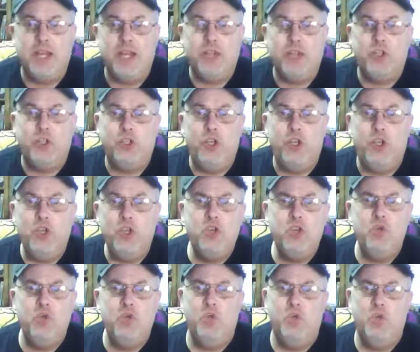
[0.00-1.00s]
I just
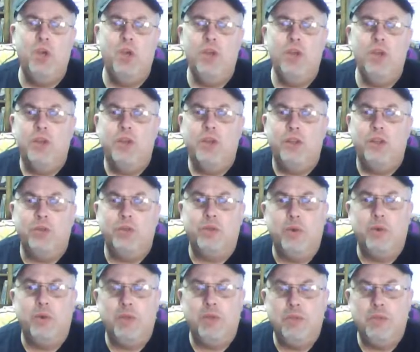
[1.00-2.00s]
knew there was
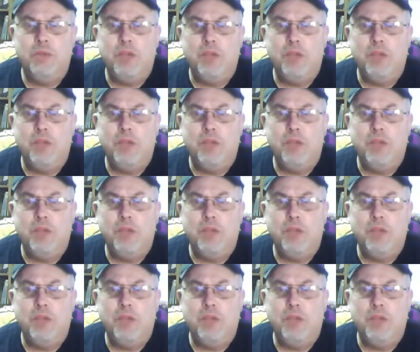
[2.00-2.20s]
going to be